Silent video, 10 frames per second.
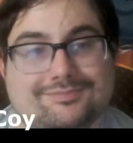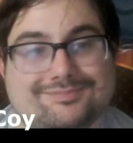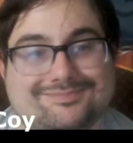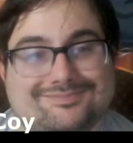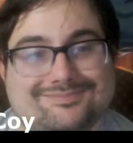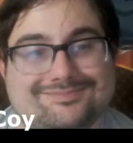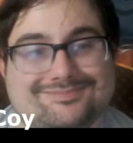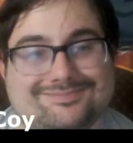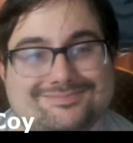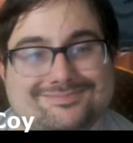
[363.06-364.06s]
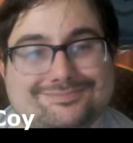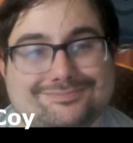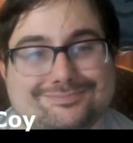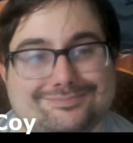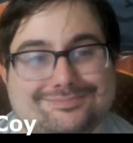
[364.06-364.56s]

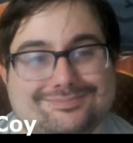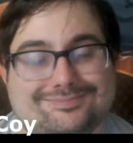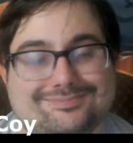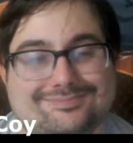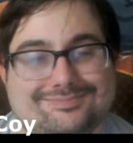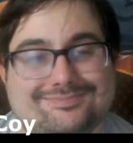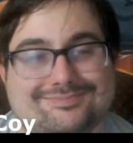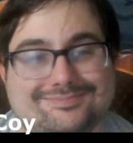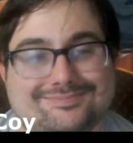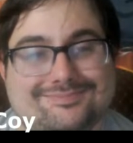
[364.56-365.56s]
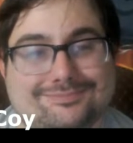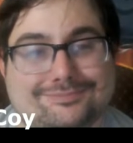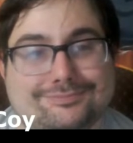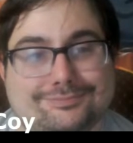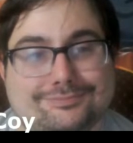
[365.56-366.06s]

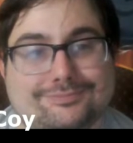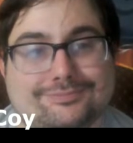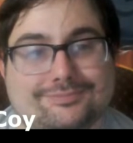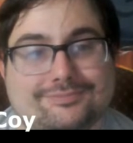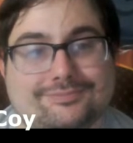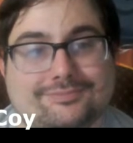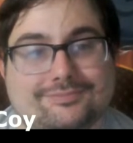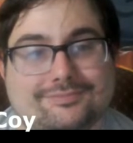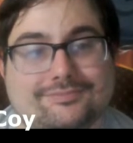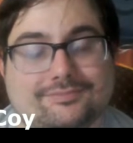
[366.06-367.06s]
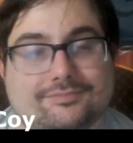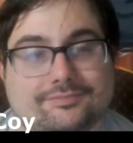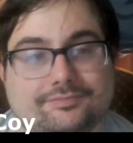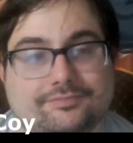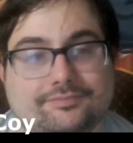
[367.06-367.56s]
The person shown says nothing.